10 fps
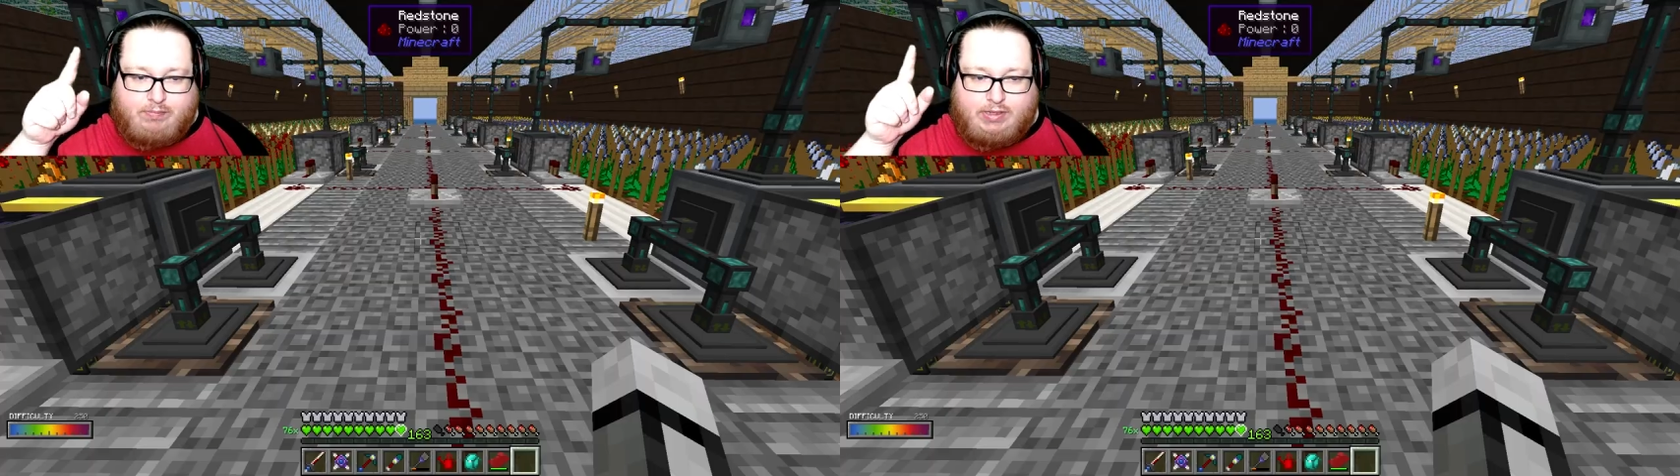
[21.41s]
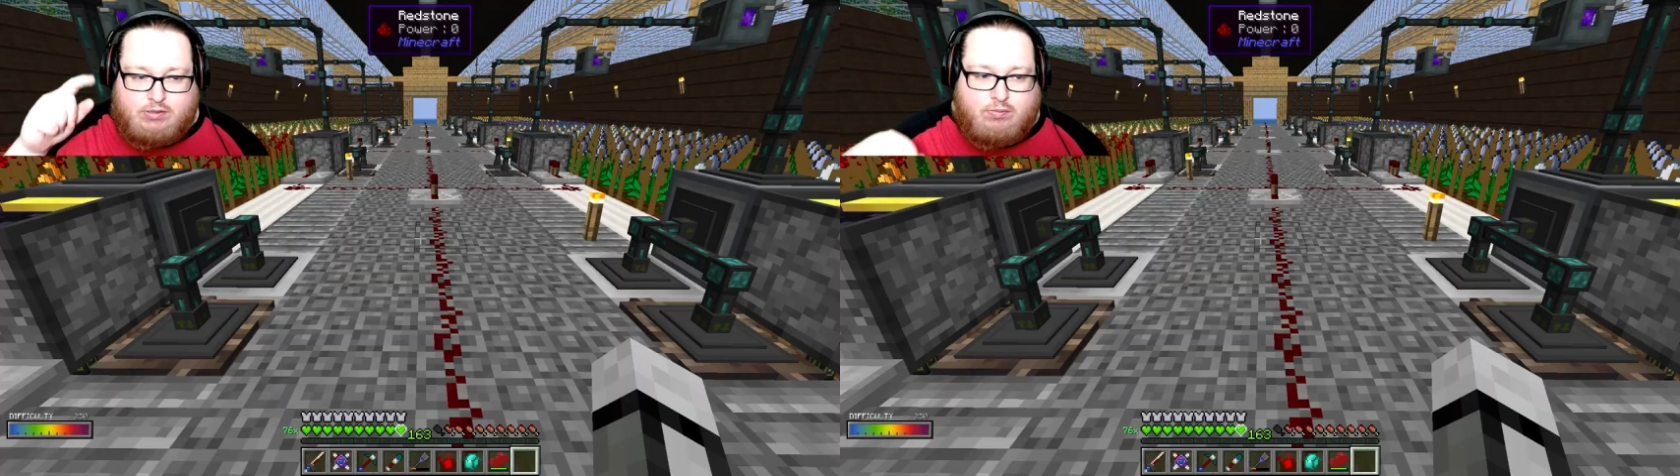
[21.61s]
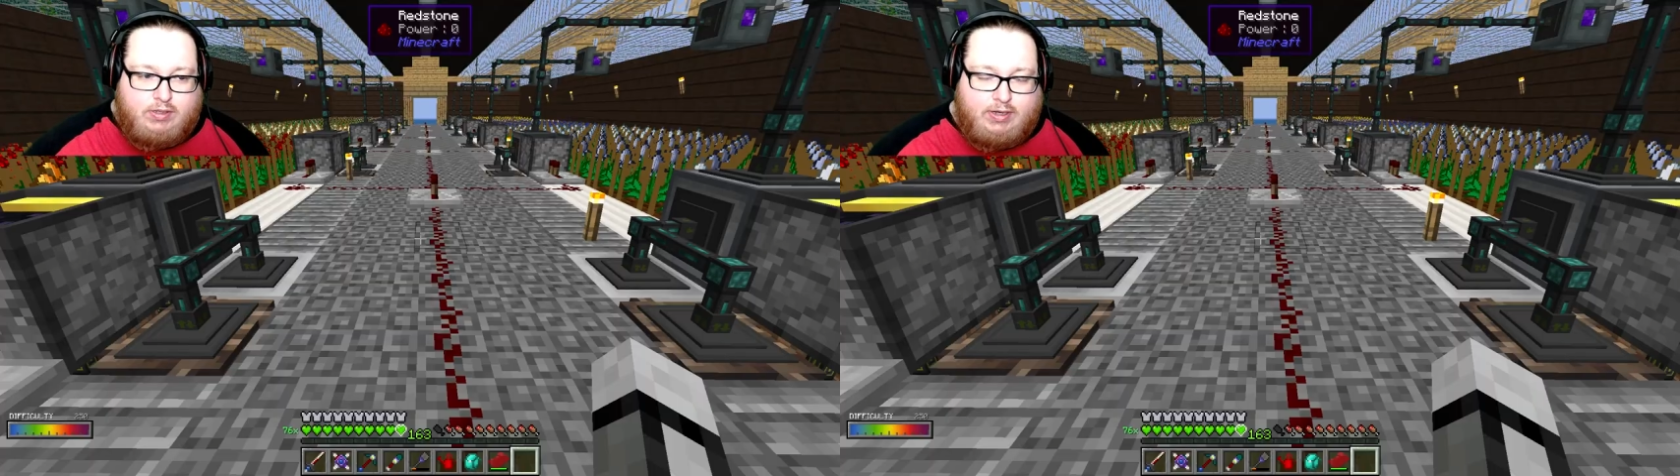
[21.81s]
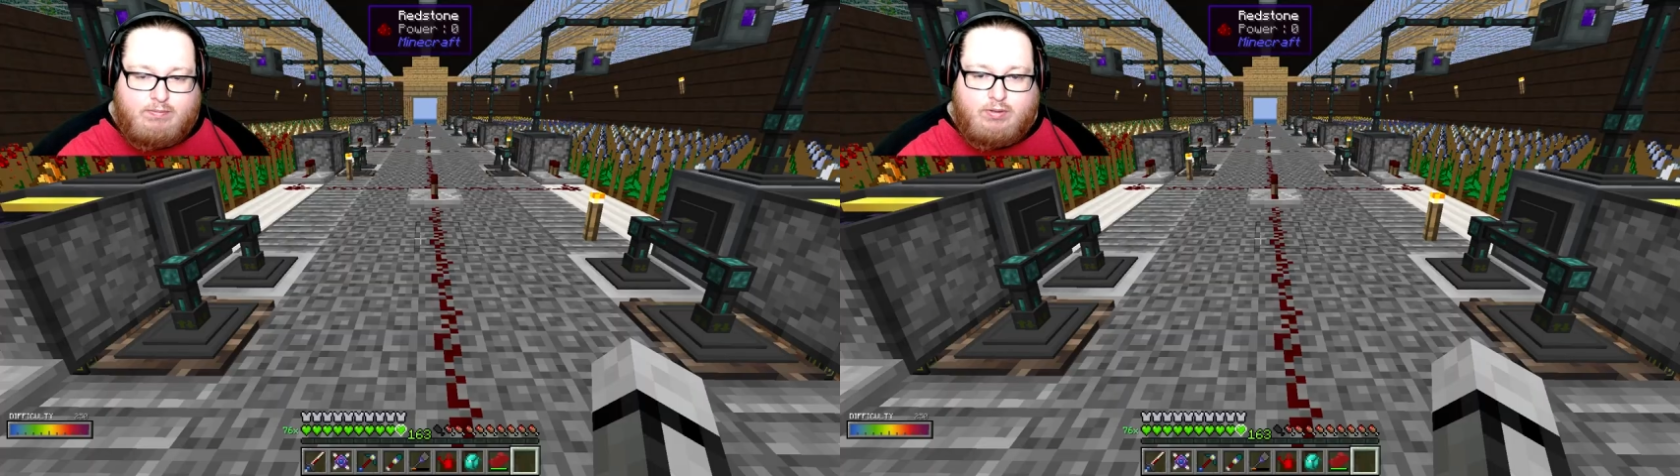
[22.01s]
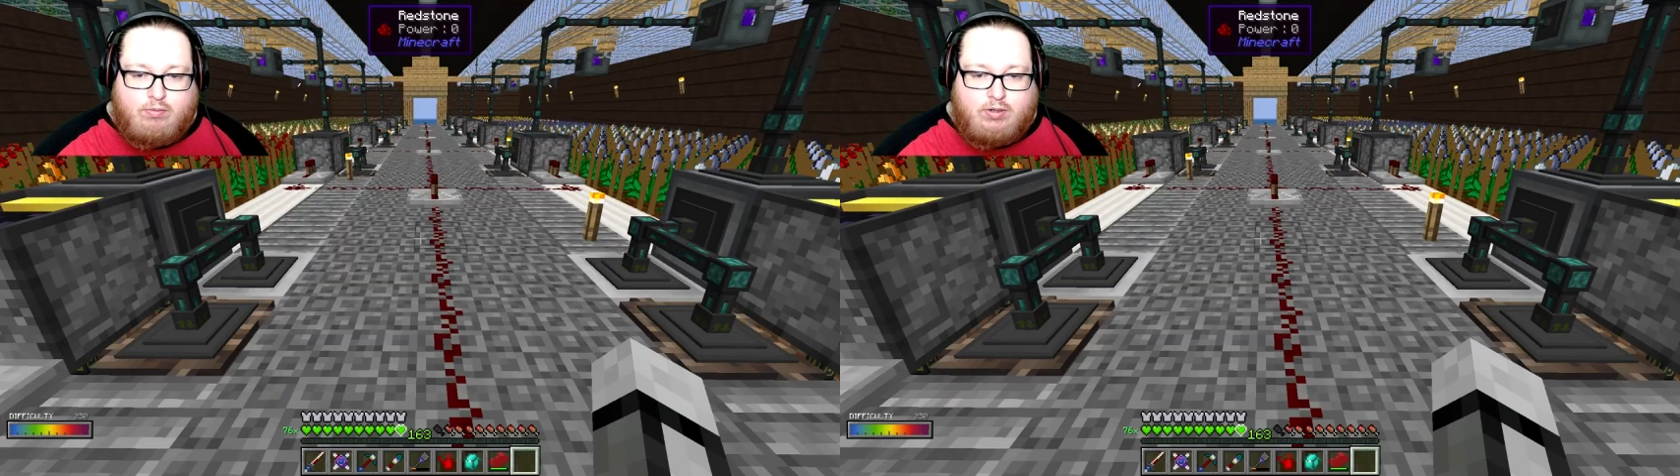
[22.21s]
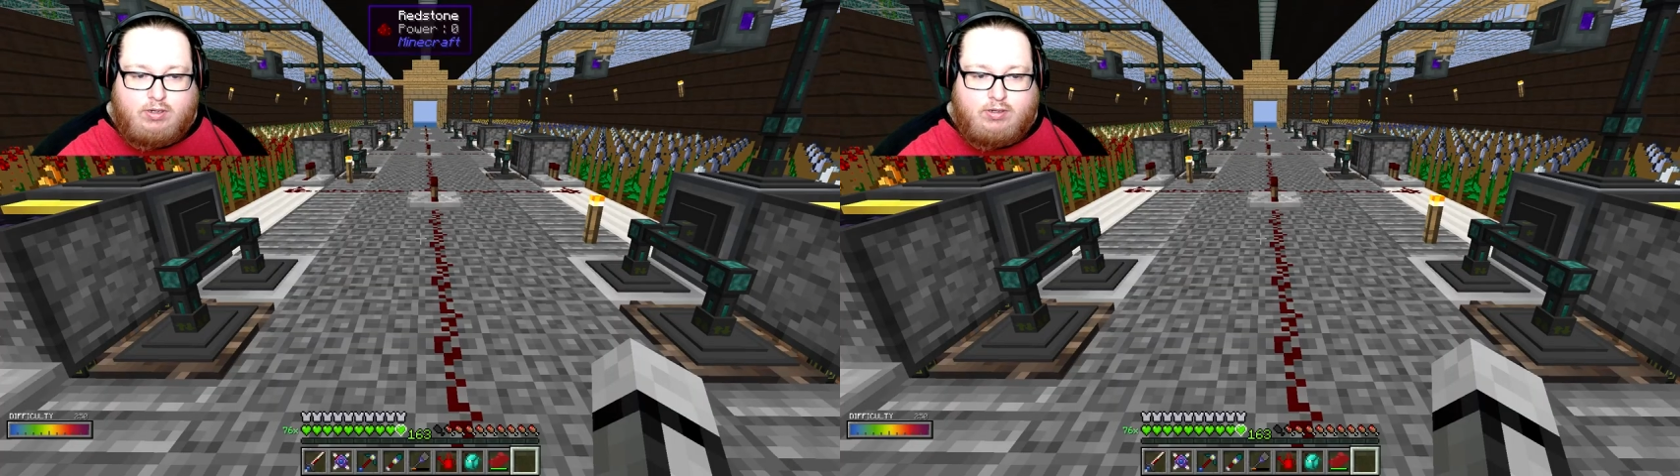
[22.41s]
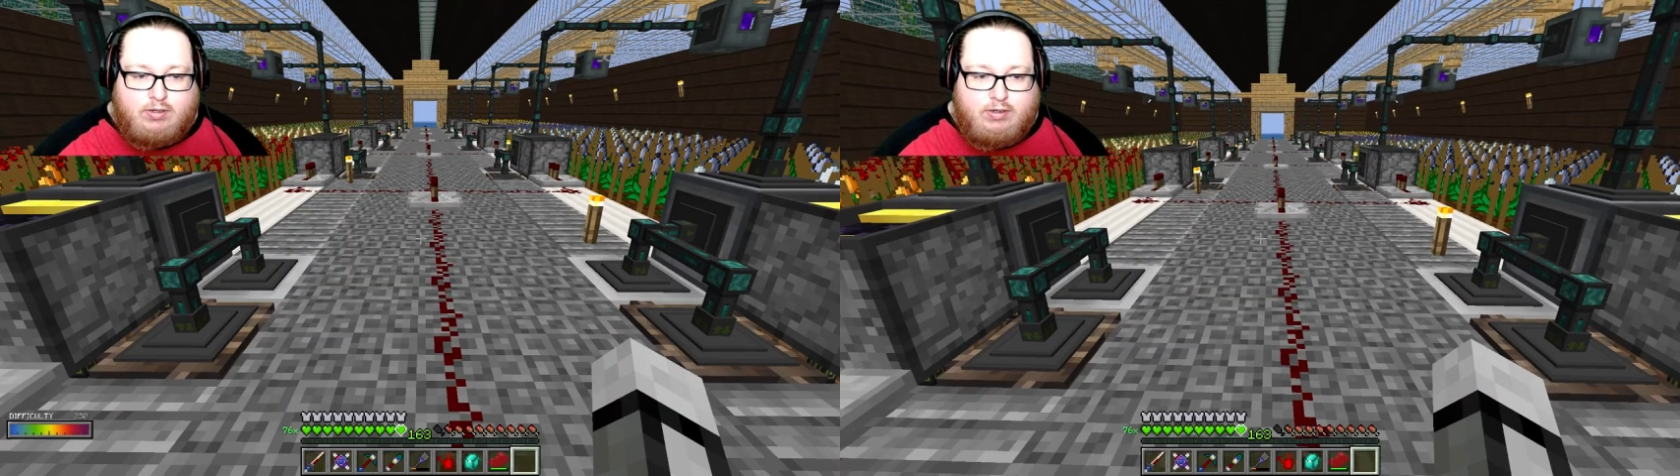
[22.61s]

that's one thing I'm gonna work on.